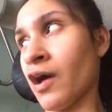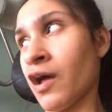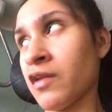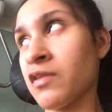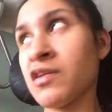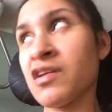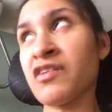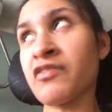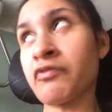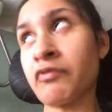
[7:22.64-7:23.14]

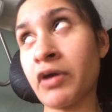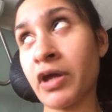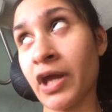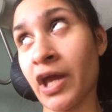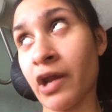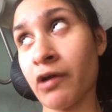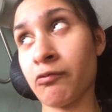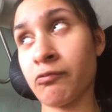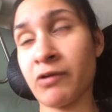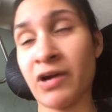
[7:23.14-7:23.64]
done this
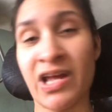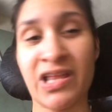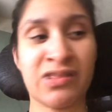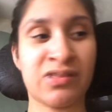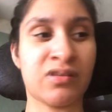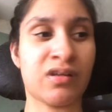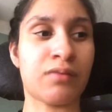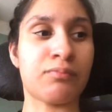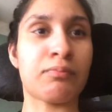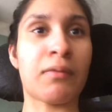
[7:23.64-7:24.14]
weekend
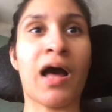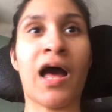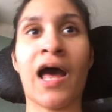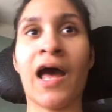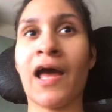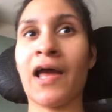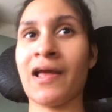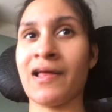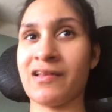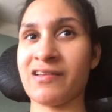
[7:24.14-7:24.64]
with
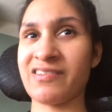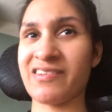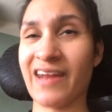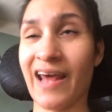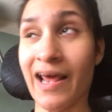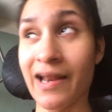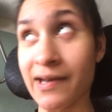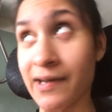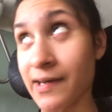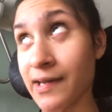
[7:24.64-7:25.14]
my
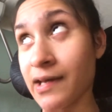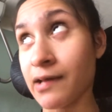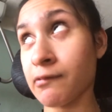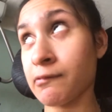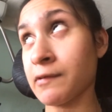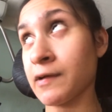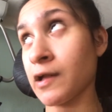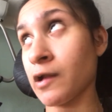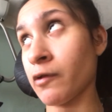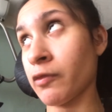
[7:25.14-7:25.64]

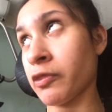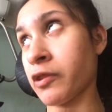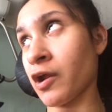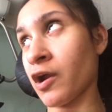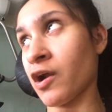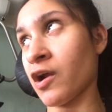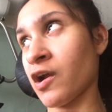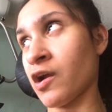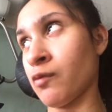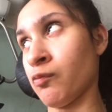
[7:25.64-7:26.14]
standing
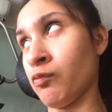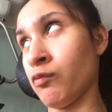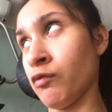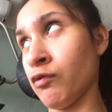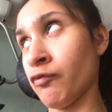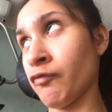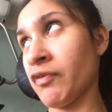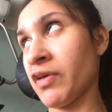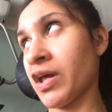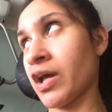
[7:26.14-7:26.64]
wheelchair
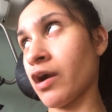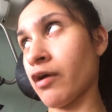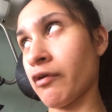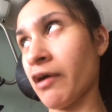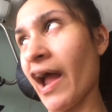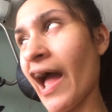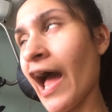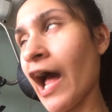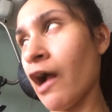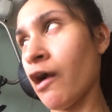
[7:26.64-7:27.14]
and moving
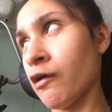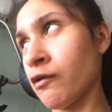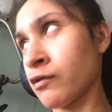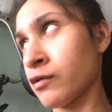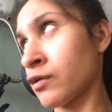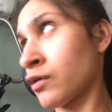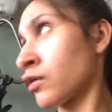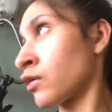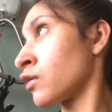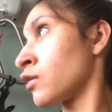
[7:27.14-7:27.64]

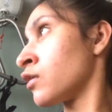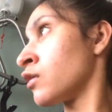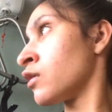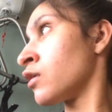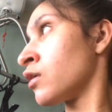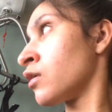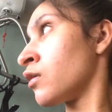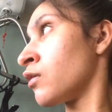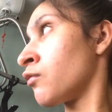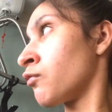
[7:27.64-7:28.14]
around
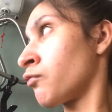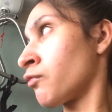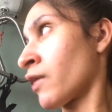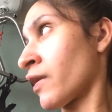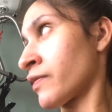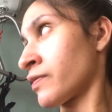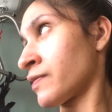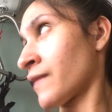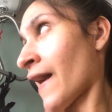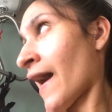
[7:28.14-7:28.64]

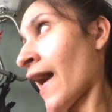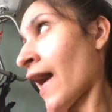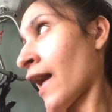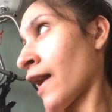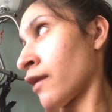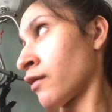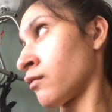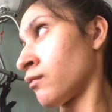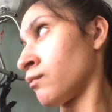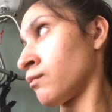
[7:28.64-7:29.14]
with
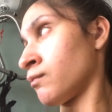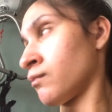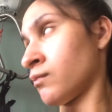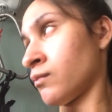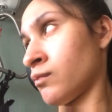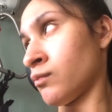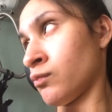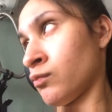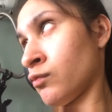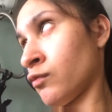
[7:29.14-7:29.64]
that,
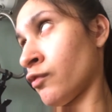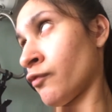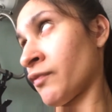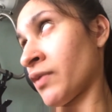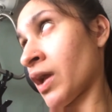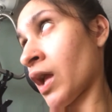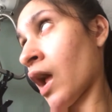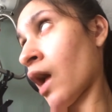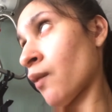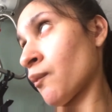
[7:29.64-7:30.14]

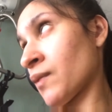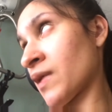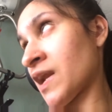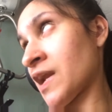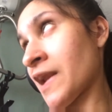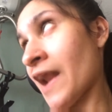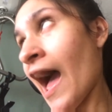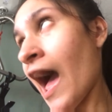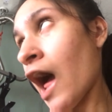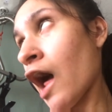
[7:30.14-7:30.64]
moving up
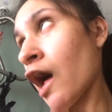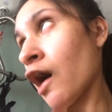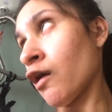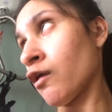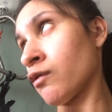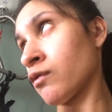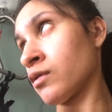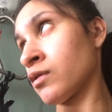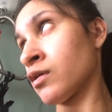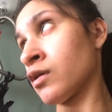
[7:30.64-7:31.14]
and
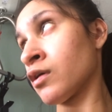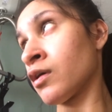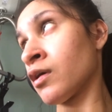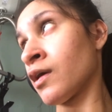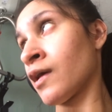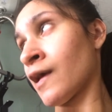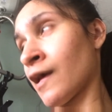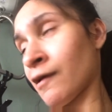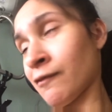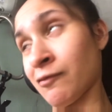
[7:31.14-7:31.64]
down.
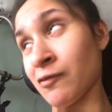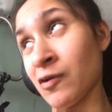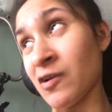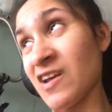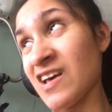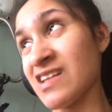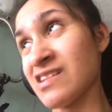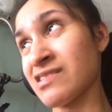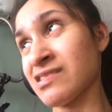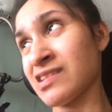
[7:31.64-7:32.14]
If
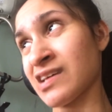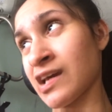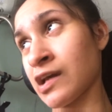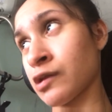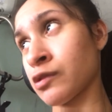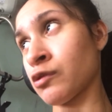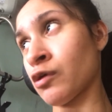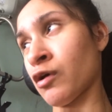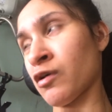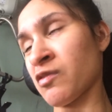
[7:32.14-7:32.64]
you didn't
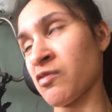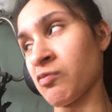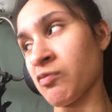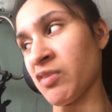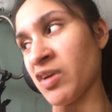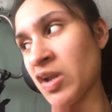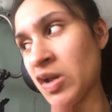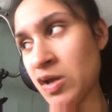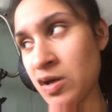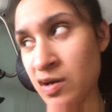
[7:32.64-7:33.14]
see
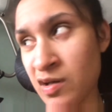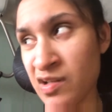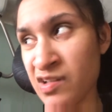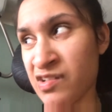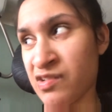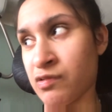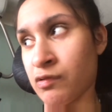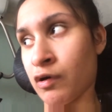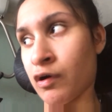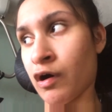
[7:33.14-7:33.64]
those
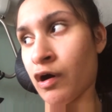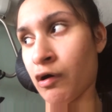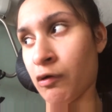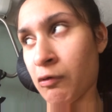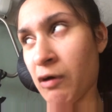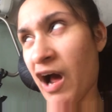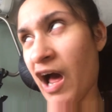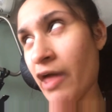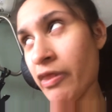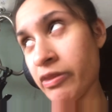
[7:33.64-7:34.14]
videos,
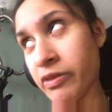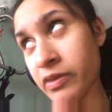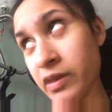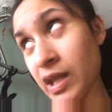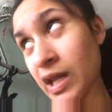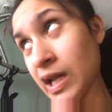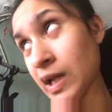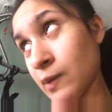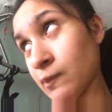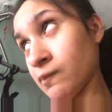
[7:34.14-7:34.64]
go watch
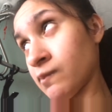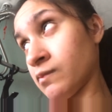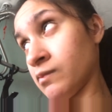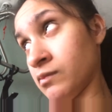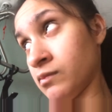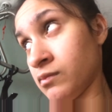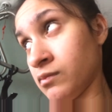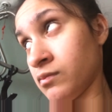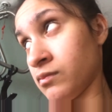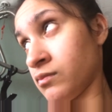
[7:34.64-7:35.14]

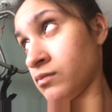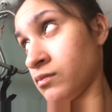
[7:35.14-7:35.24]
them.